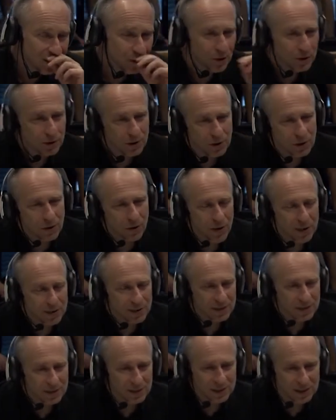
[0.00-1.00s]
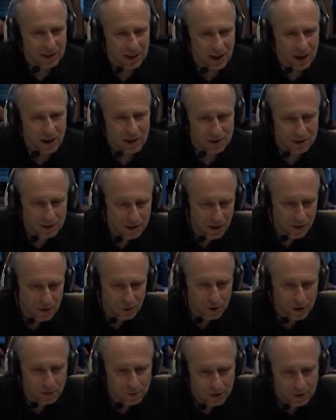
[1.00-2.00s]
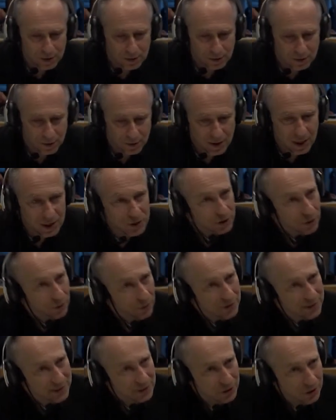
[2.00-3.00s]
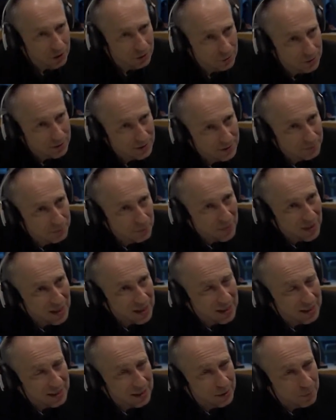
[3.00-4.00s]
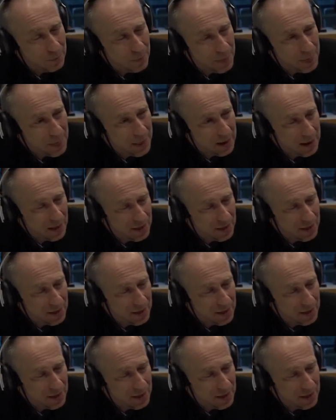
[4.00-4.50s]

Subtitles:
So you know that in the Revelation of St. John, the